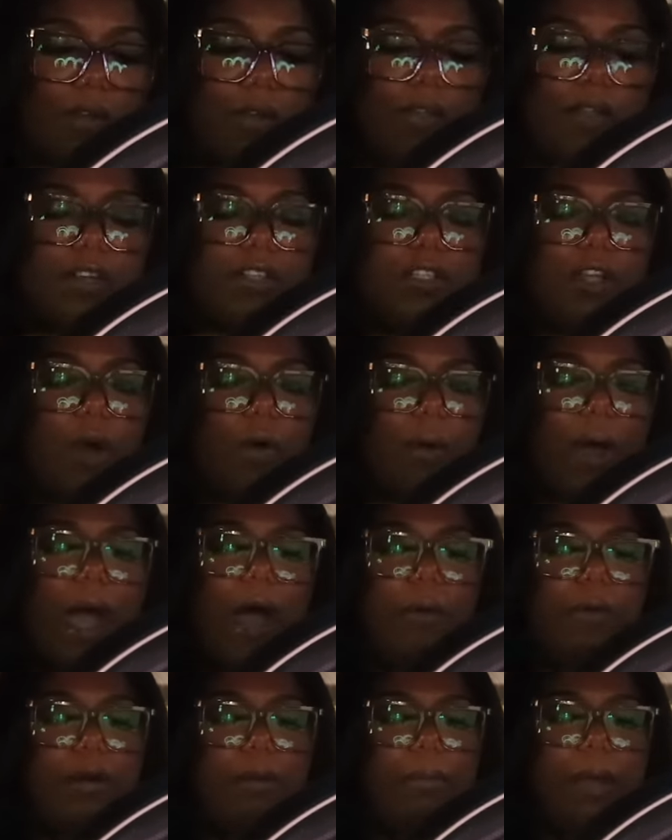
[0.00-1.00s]
there's no way I
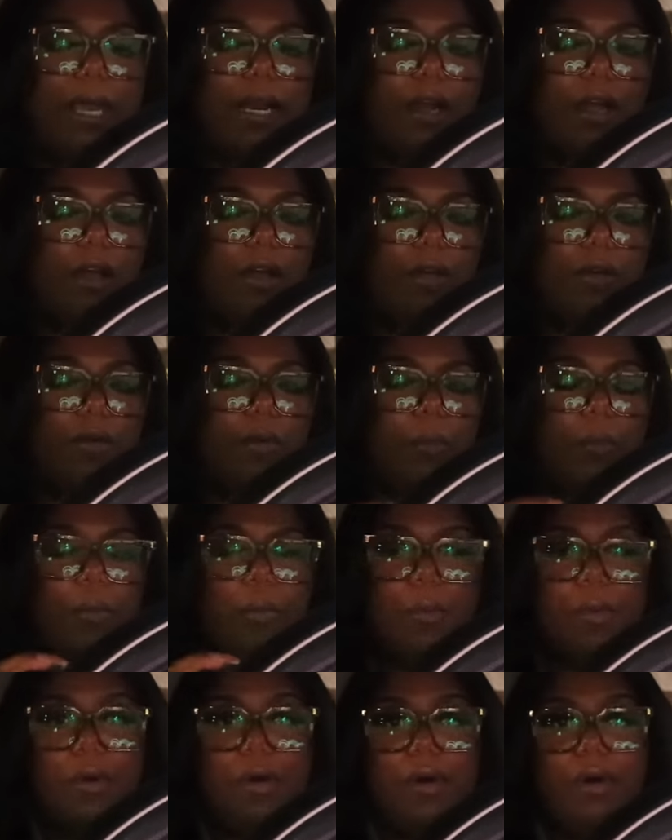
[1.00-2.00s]
would have made it home
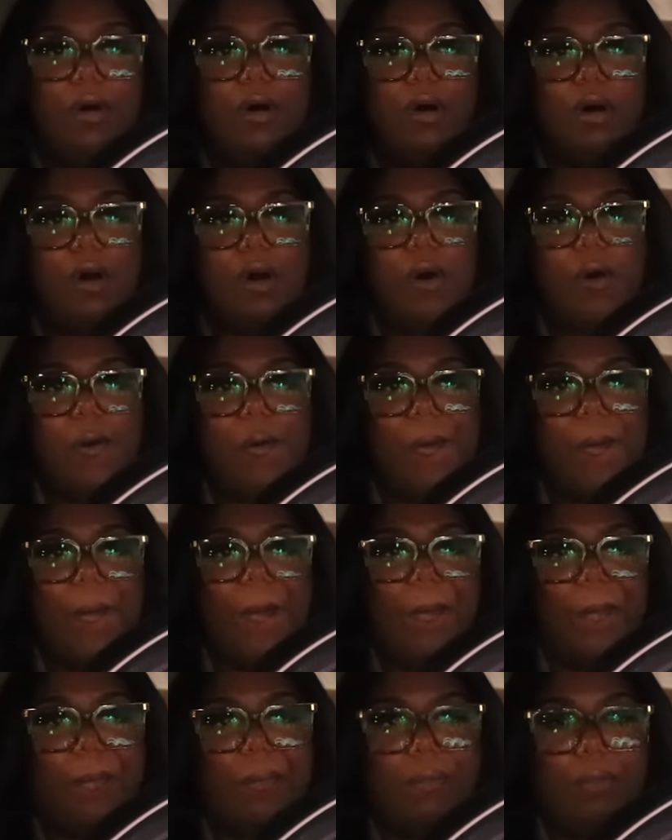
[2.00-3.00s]

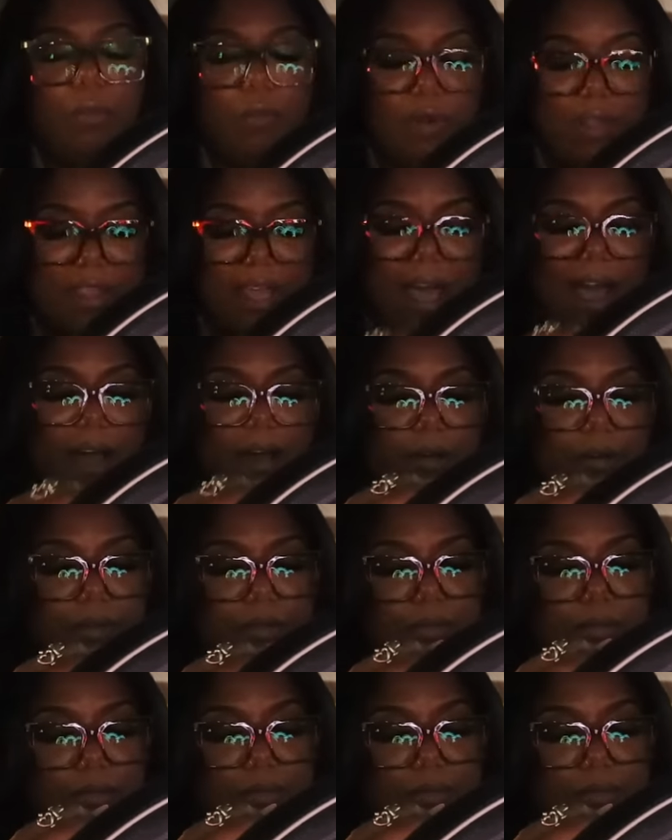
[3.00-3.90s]
without